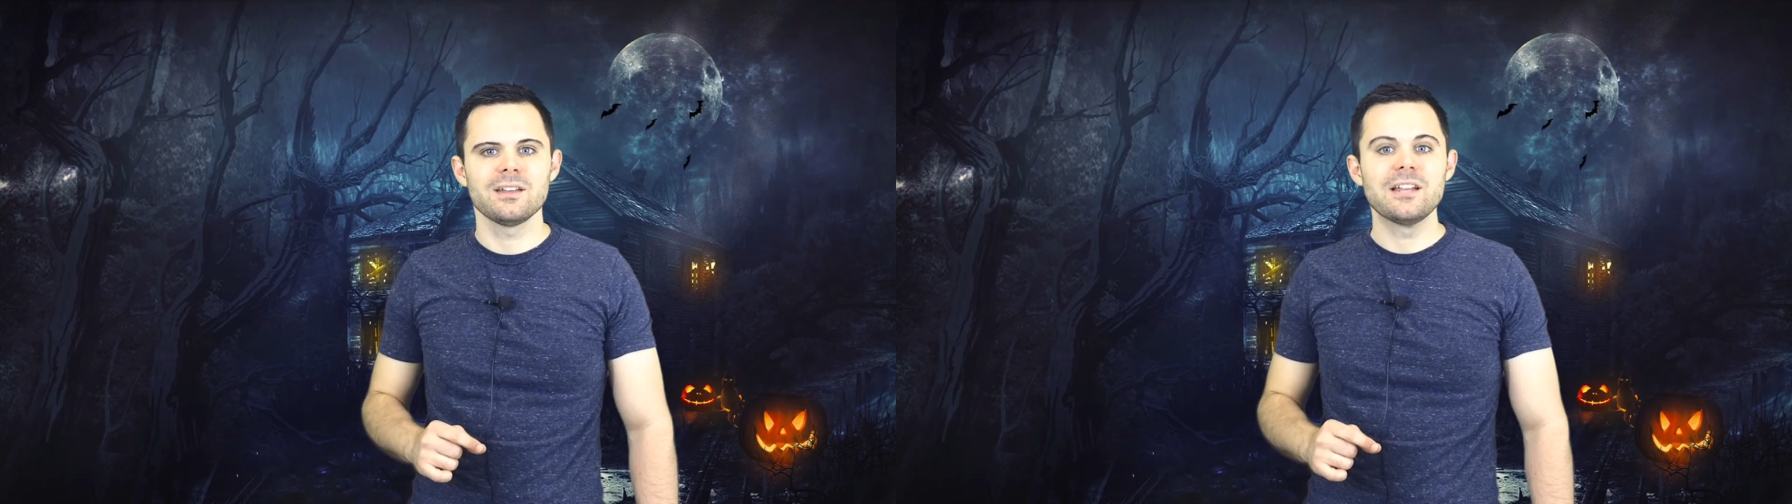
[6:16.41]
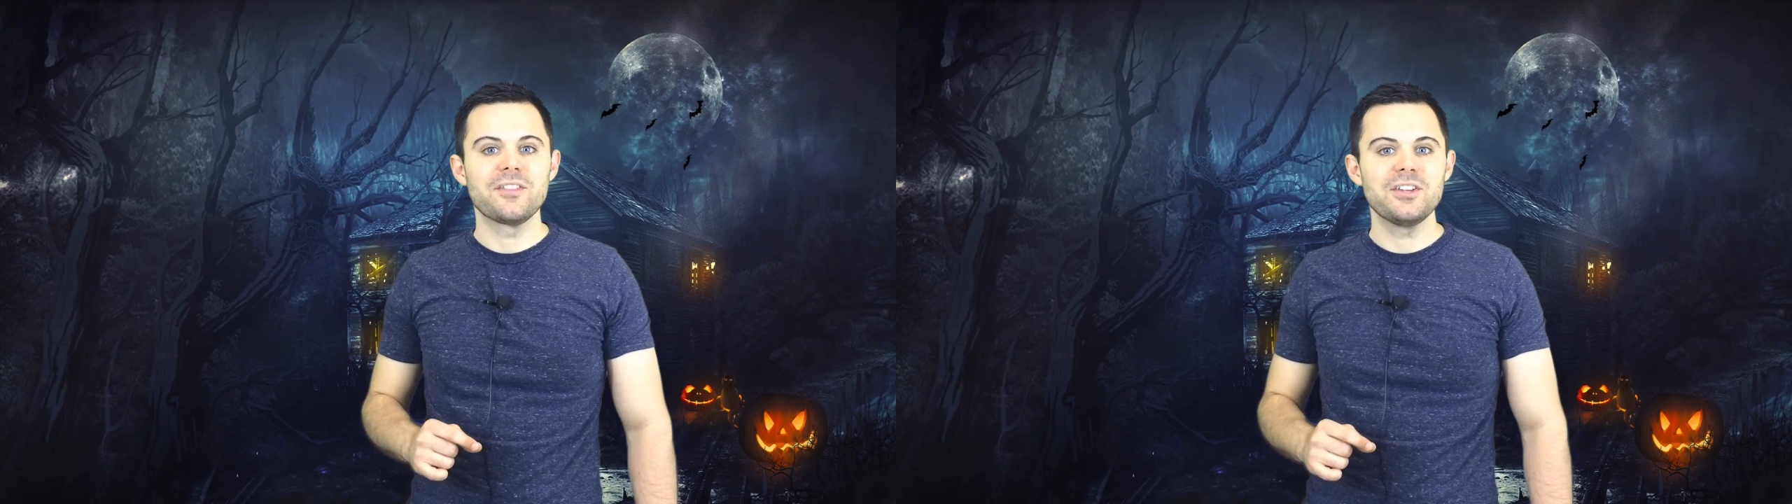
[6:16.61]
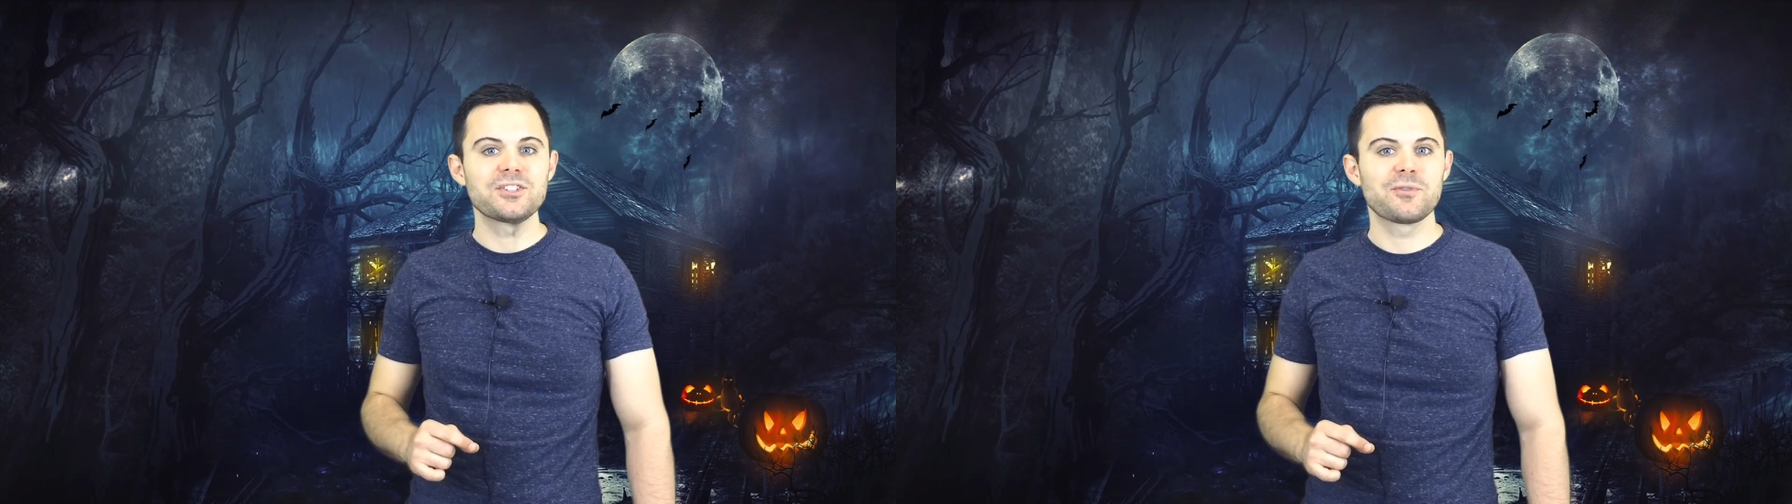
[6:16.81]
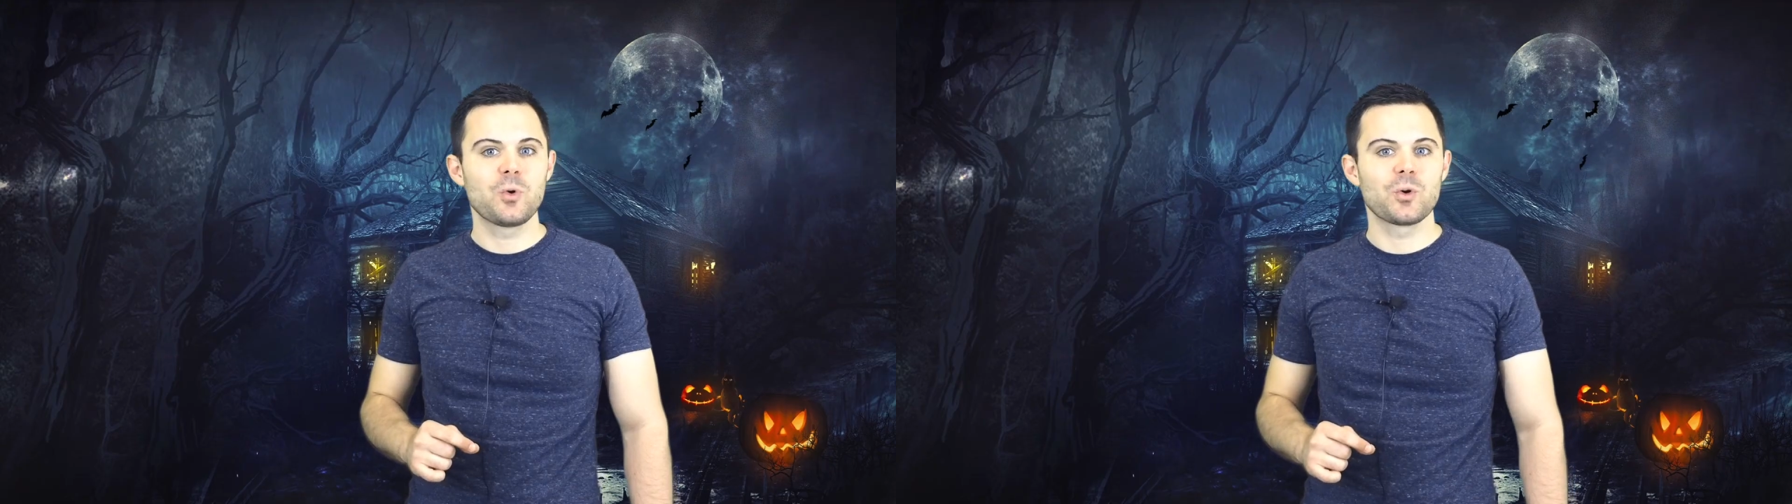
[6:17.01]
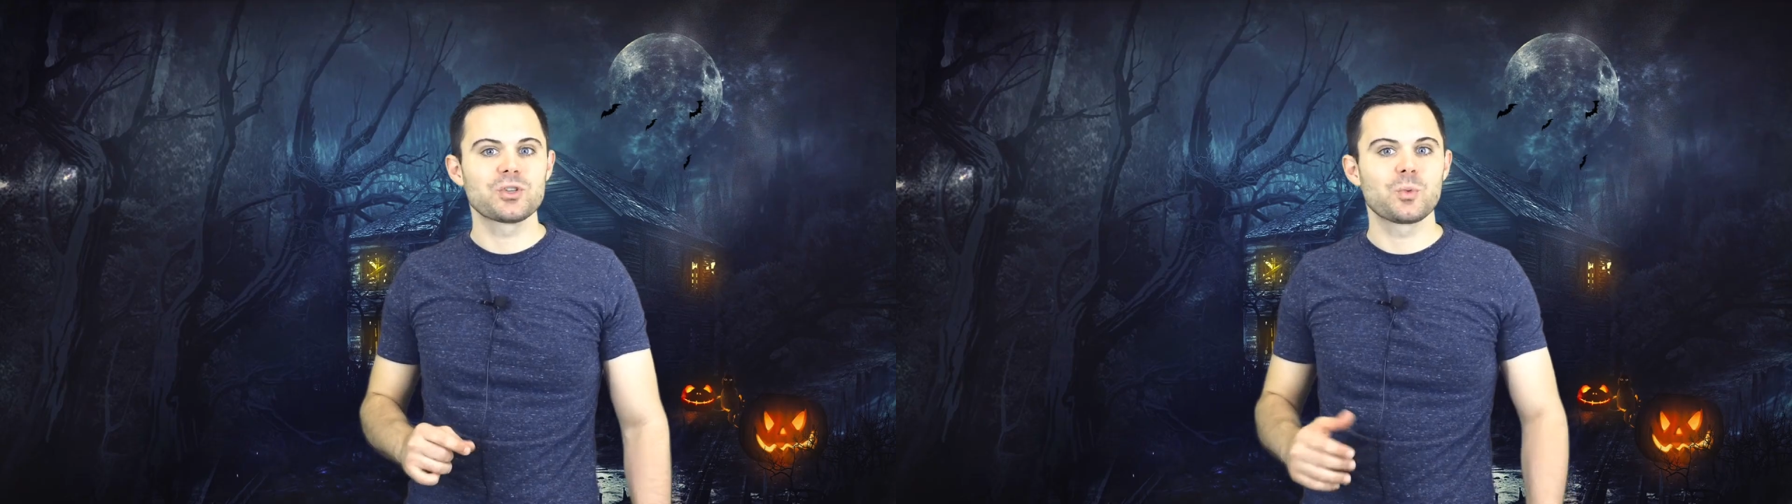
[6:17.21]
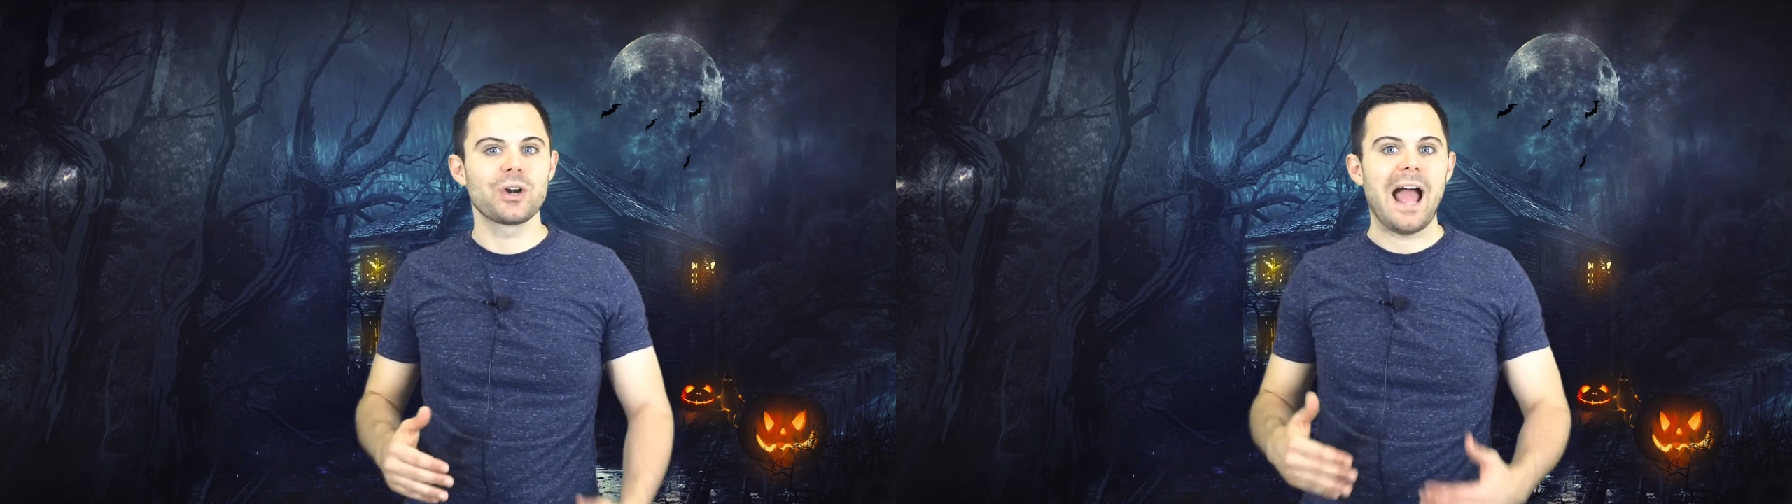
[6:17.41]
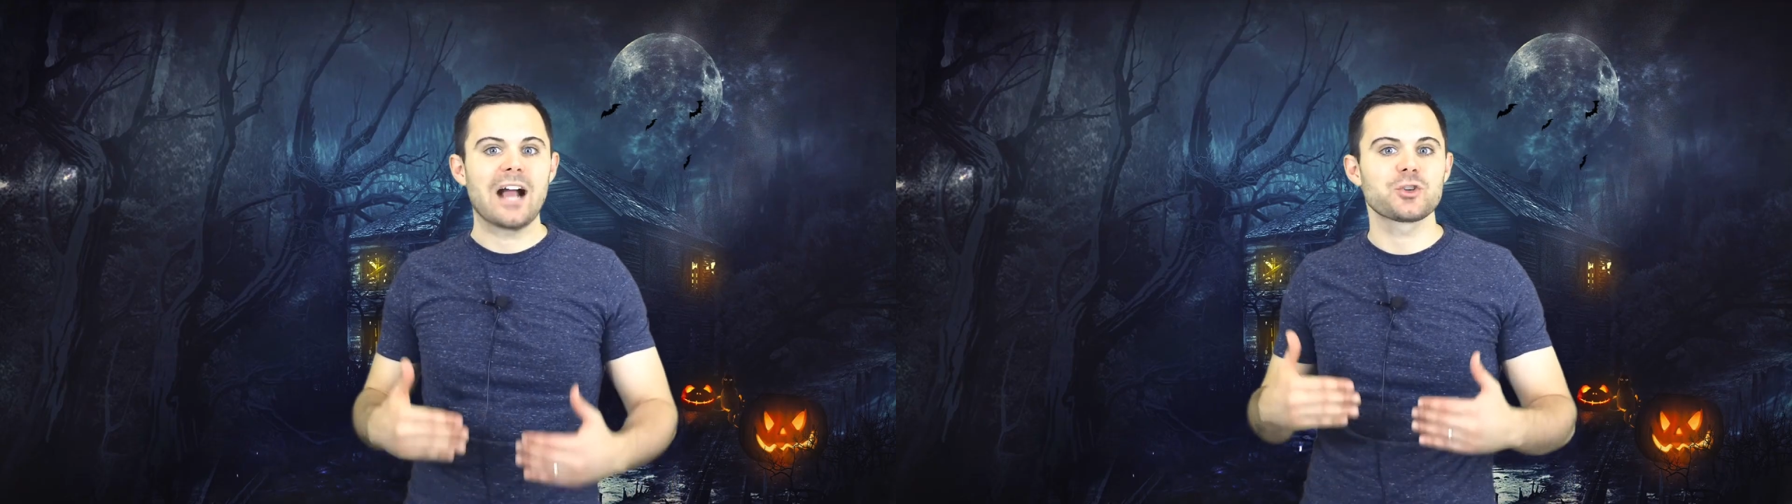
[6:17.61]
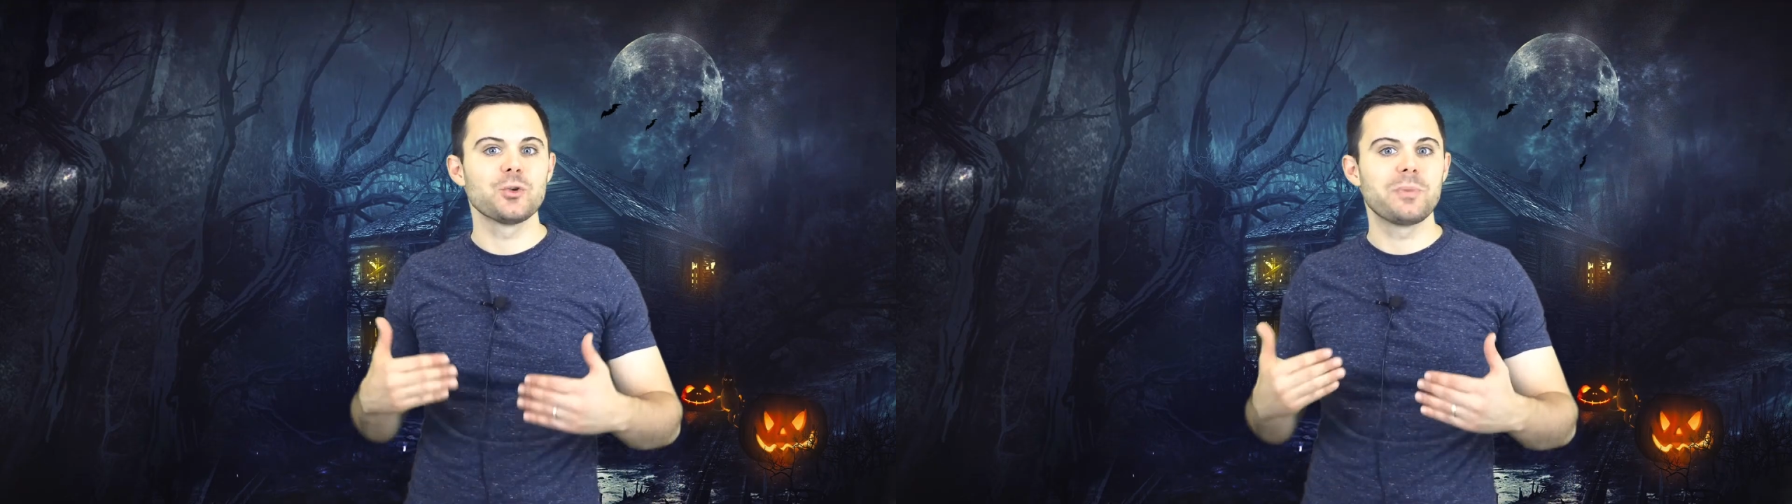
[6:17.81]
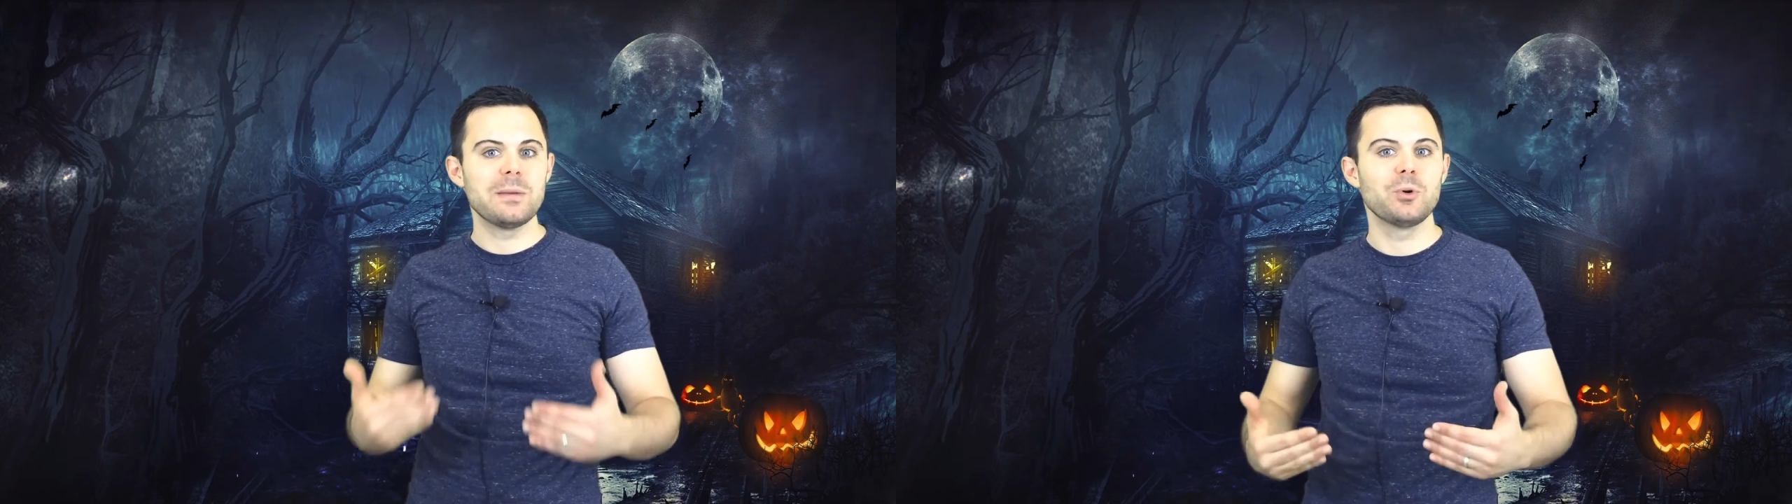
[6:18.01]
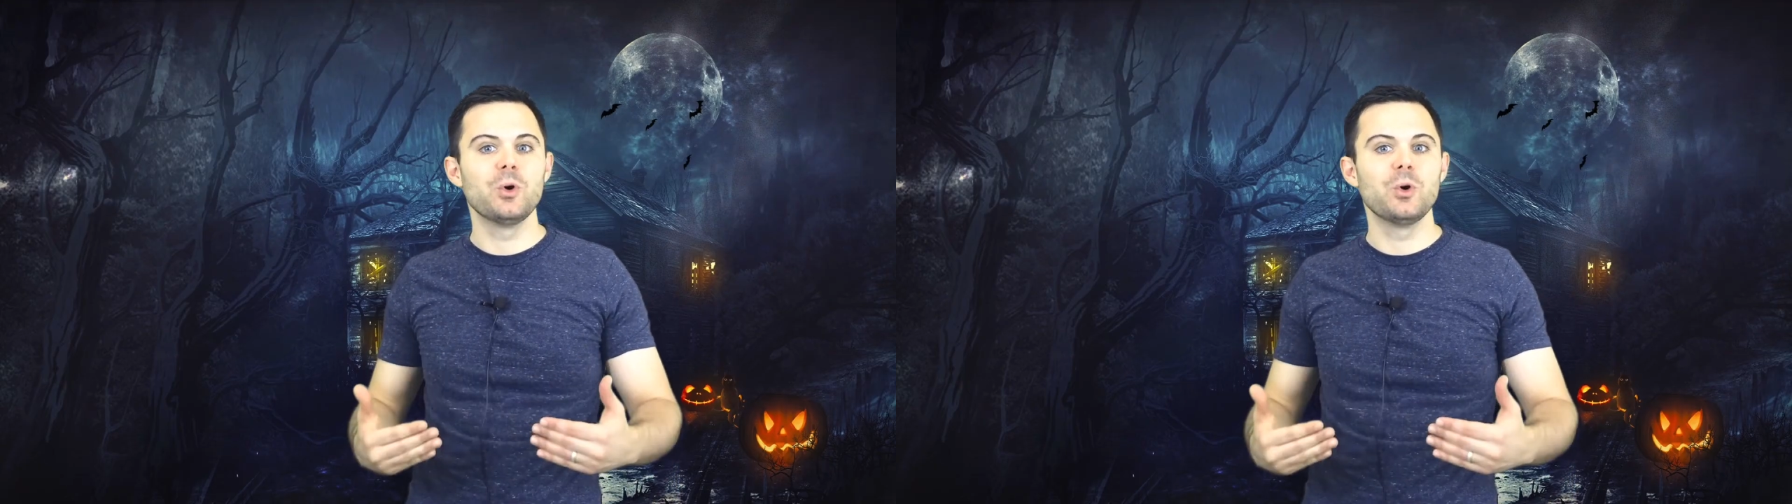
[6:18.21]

Now these of course weren't actual people